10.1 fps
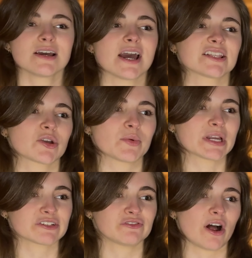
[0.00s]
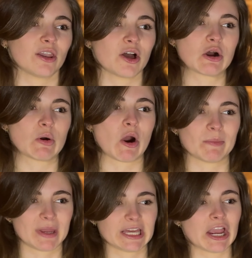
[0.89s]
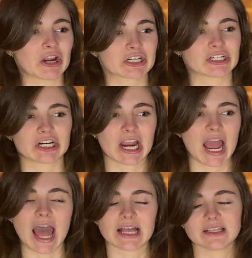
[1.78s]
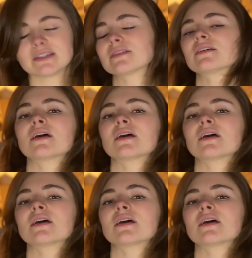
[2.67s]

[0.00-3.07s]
And so we get to follow our main character as